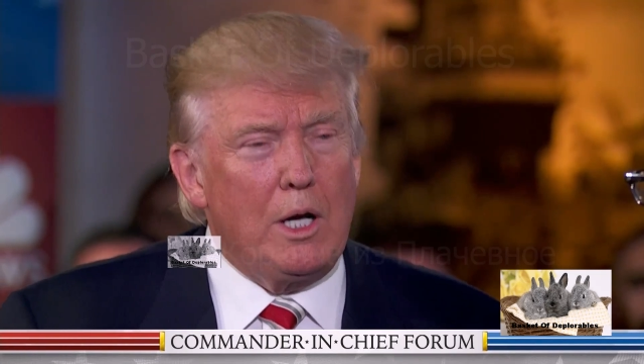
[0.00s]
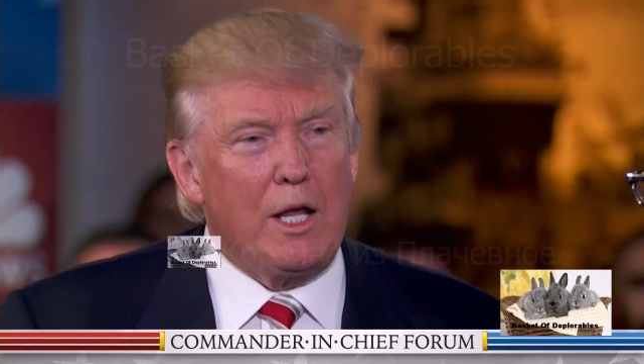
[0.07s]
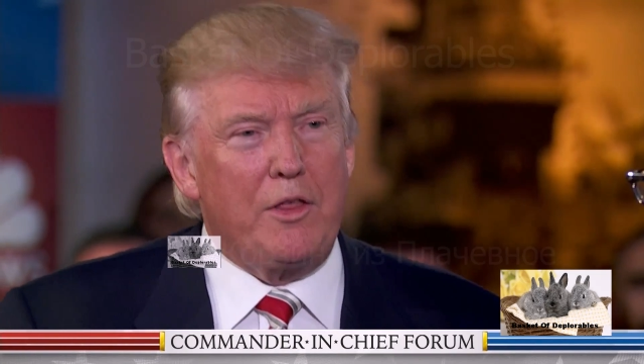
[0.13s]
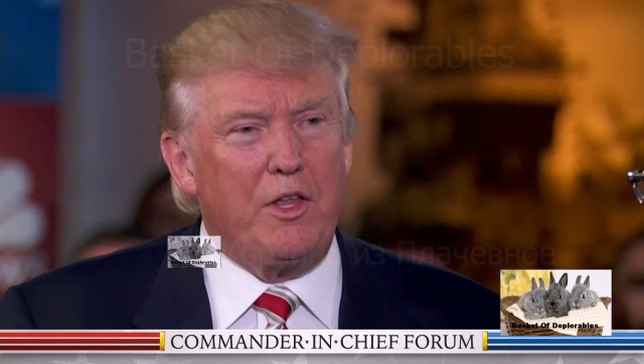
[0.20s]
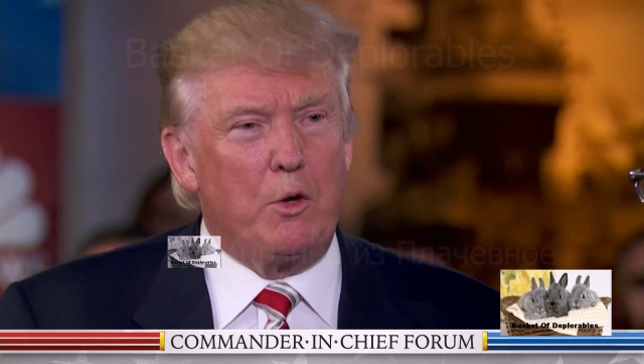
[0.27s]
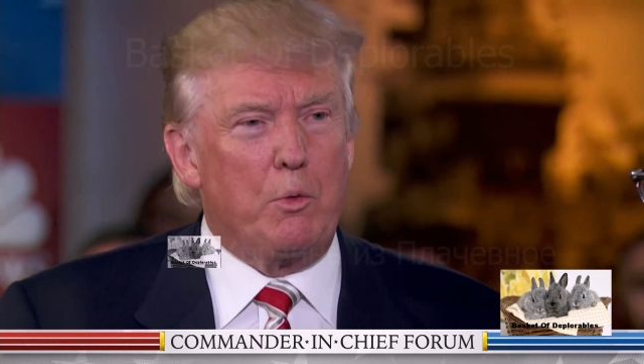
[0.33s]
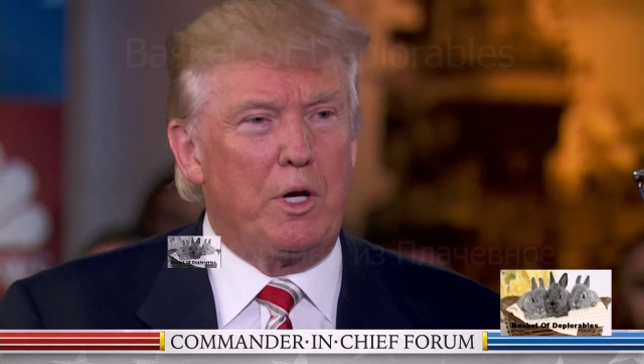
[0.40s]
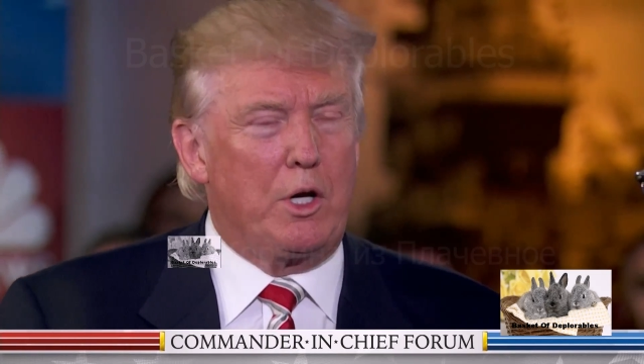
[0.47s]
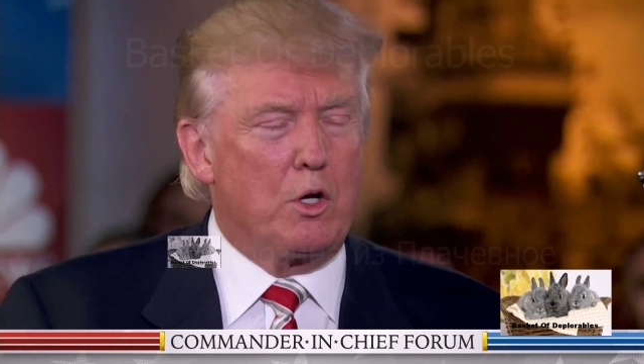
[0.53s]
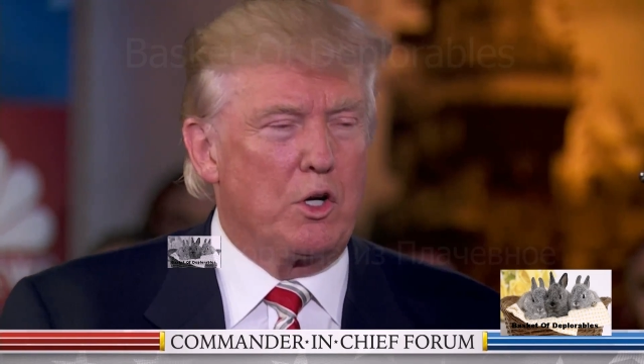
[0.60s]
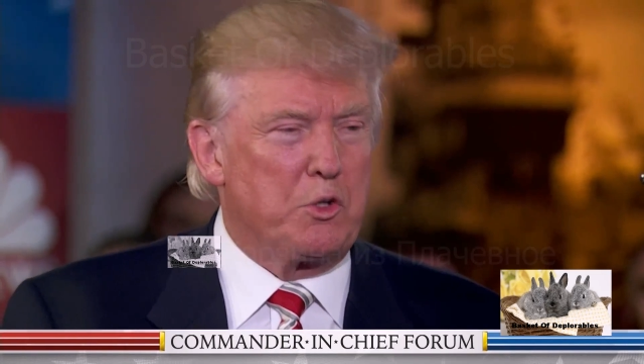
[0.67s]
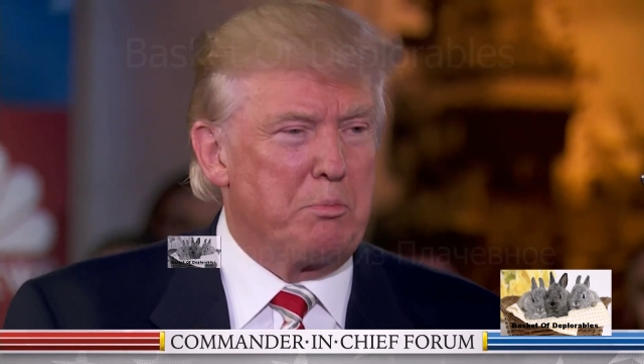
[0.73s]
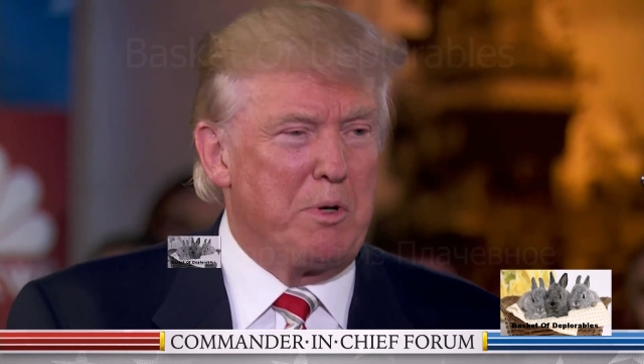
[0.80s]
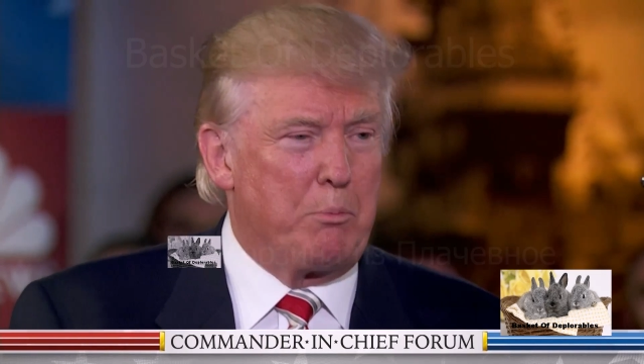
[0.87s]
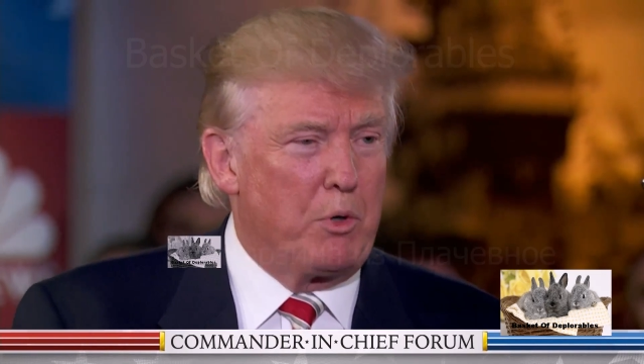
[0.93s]
Well, I think when he
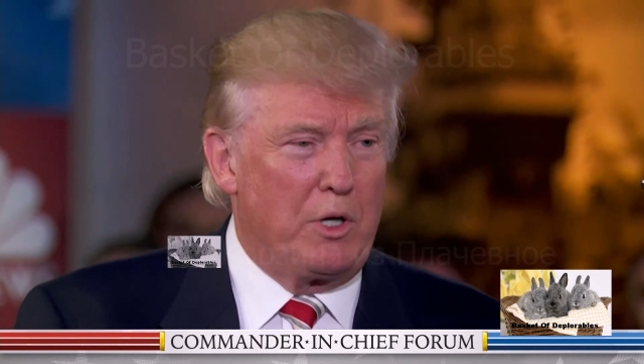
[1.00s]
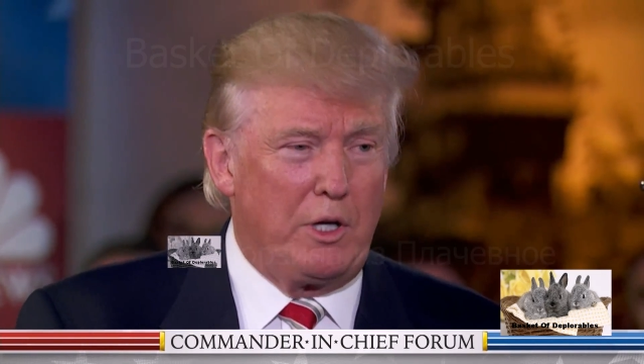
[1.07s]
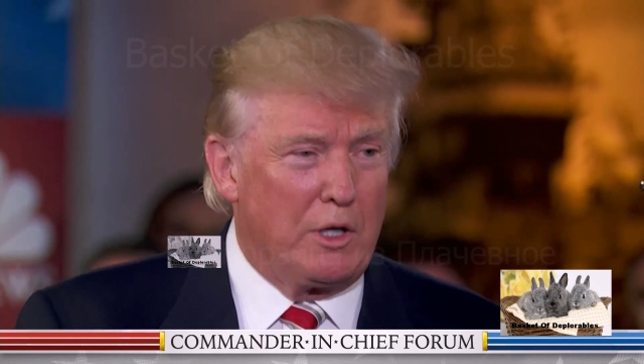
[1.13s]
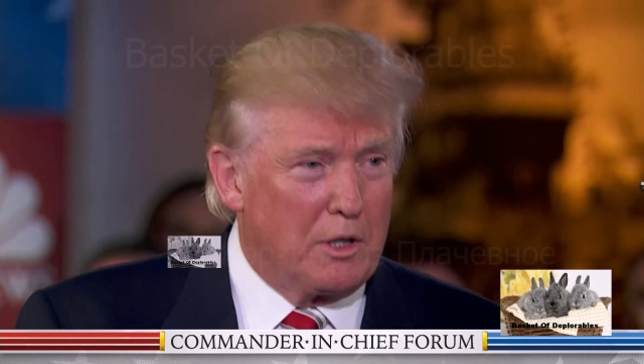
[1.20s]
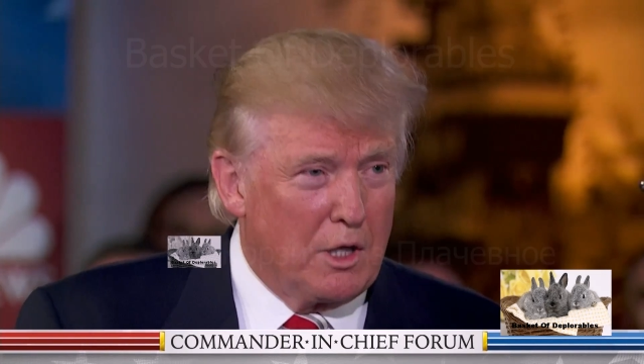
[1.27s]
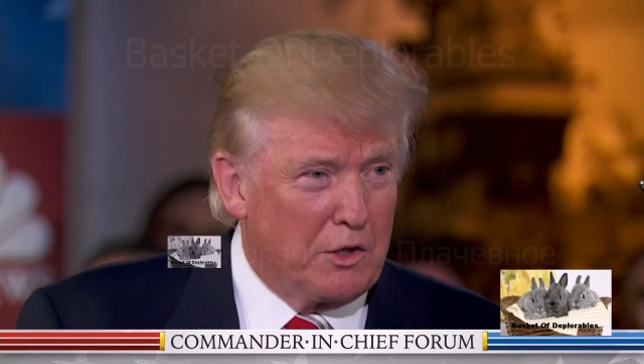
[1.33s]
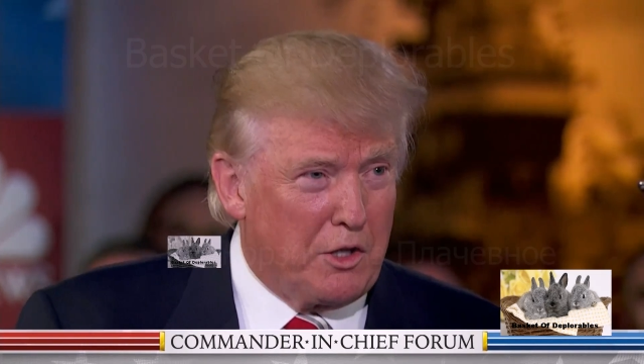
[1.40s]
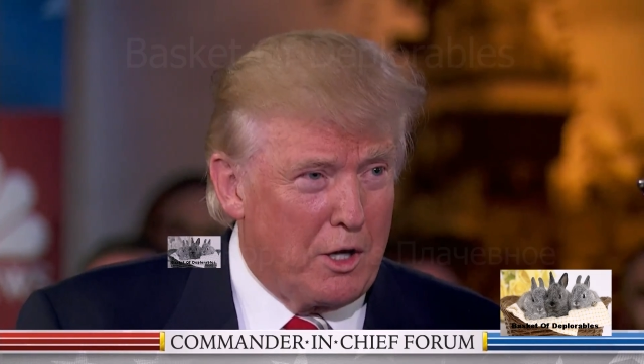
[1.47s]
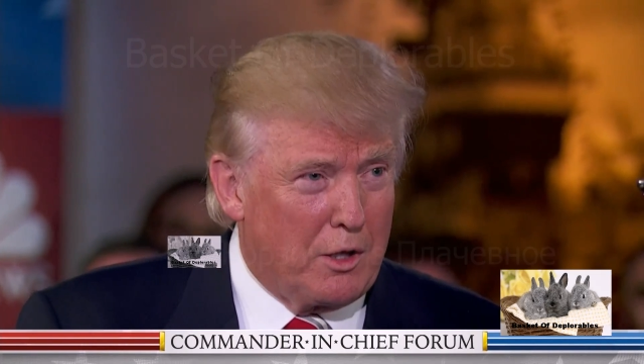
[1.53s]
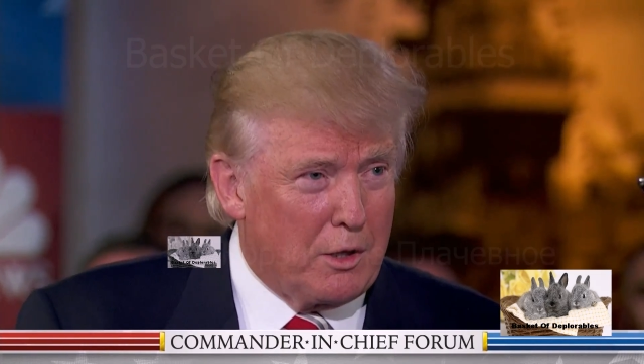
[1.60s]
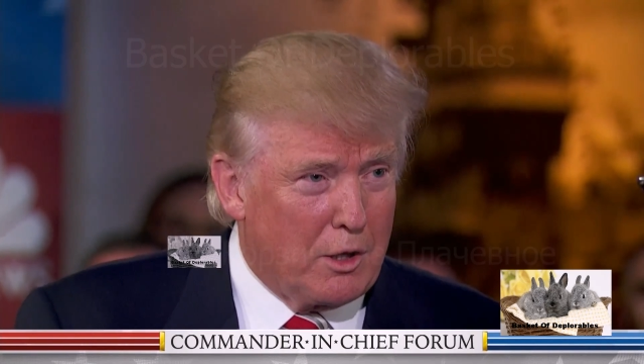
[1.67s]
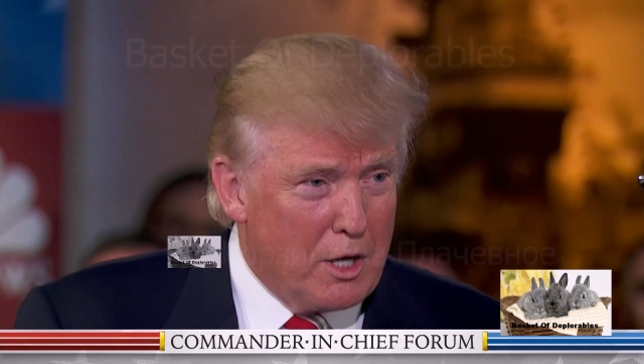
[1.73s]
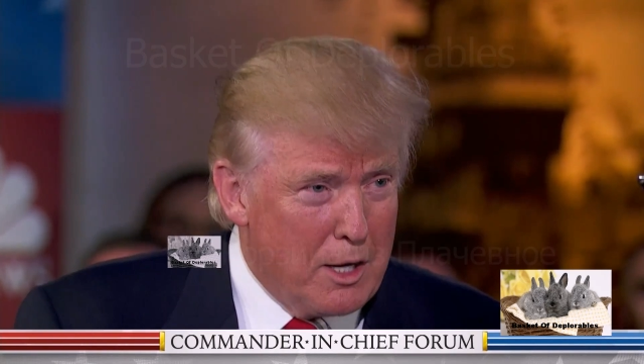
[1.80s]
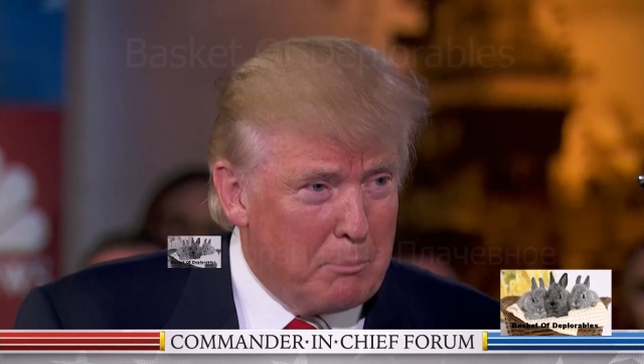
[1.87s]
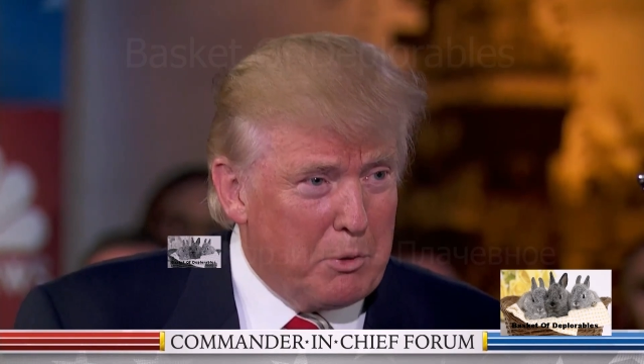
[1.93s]
calls me brilliant, I'll take the
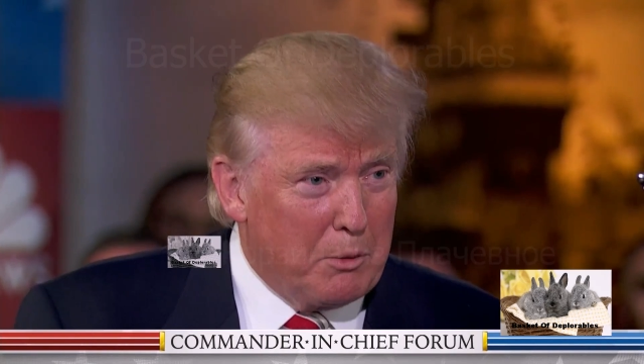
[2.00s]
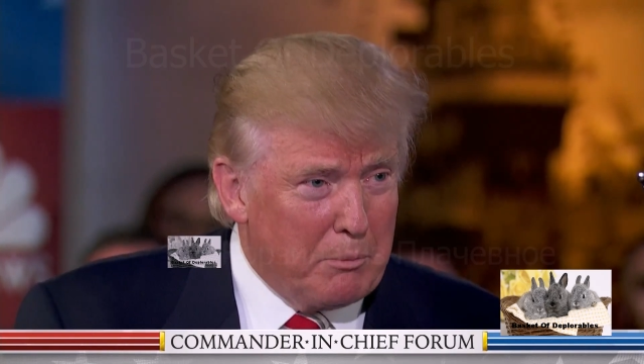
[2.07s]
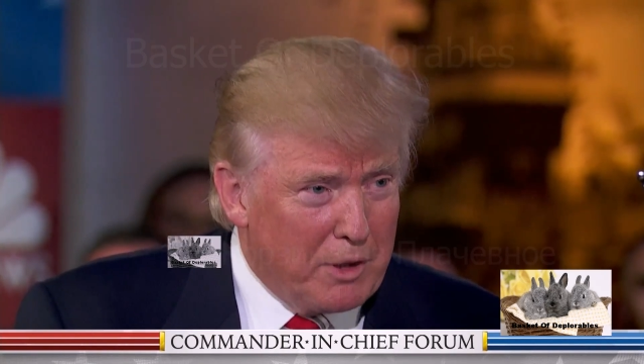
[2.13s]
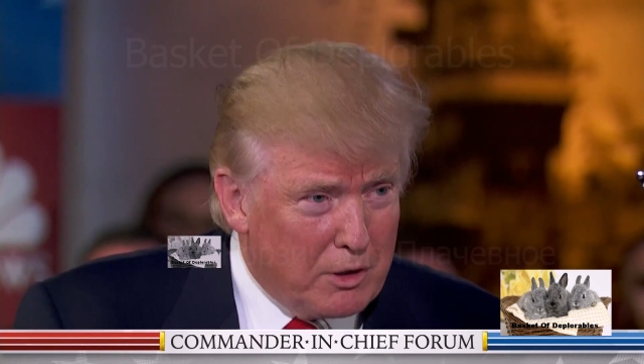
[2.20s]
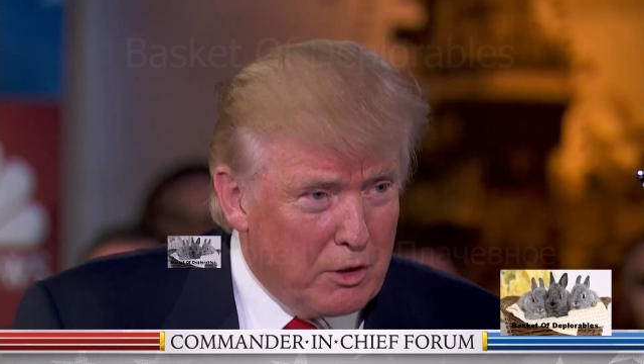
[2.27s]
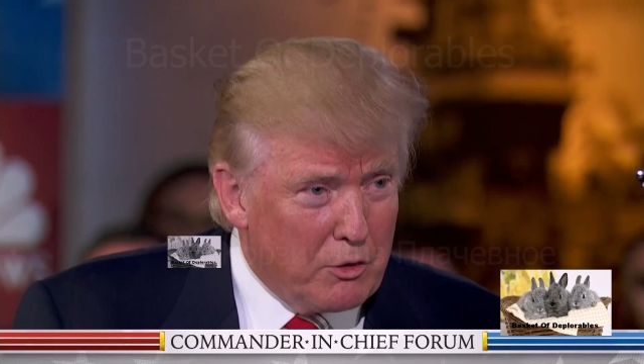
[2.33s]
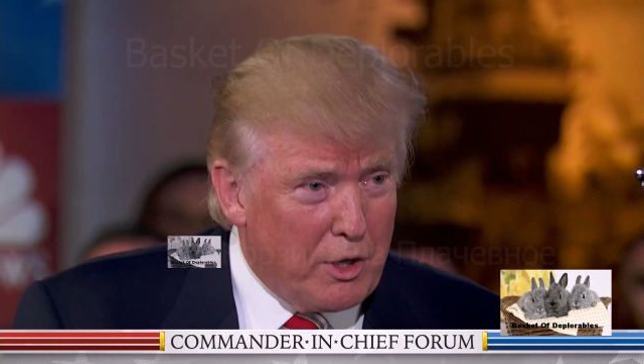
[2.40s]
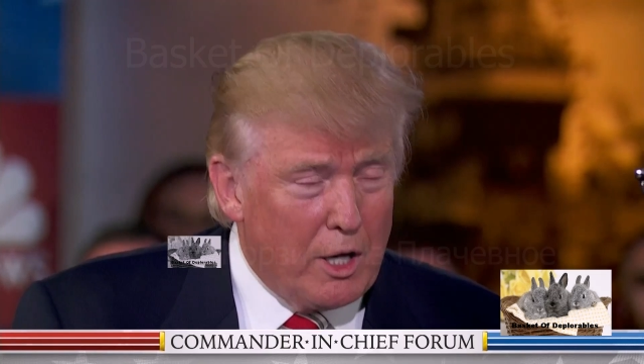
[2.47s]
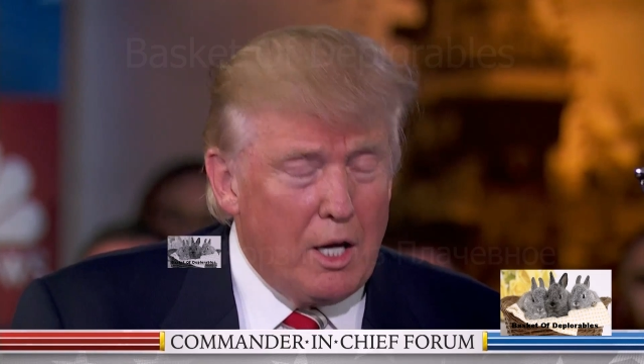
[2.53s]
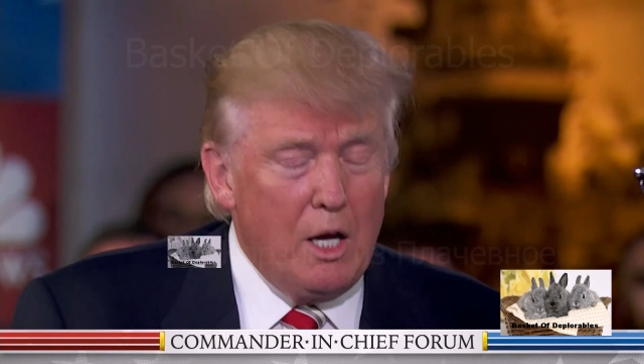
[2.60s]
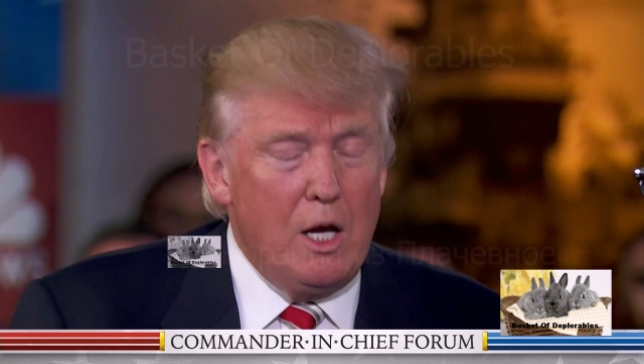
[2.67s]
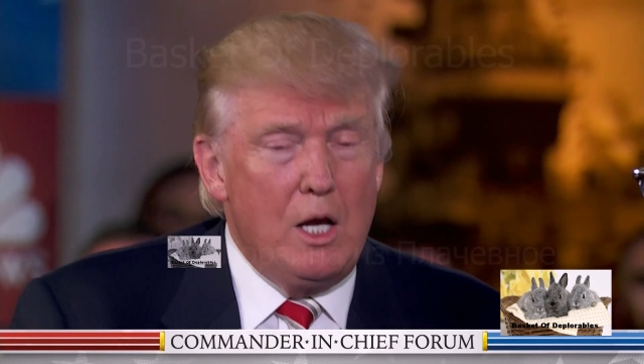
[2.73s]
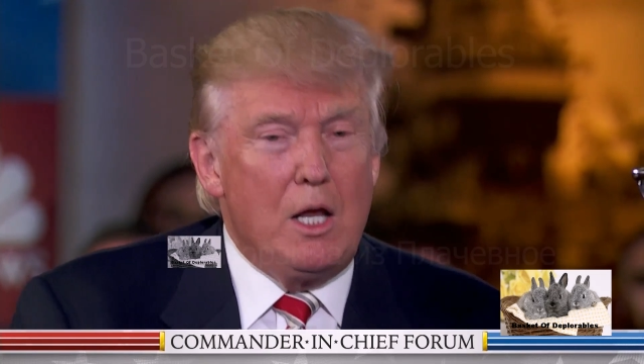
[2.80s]
compliment, okay?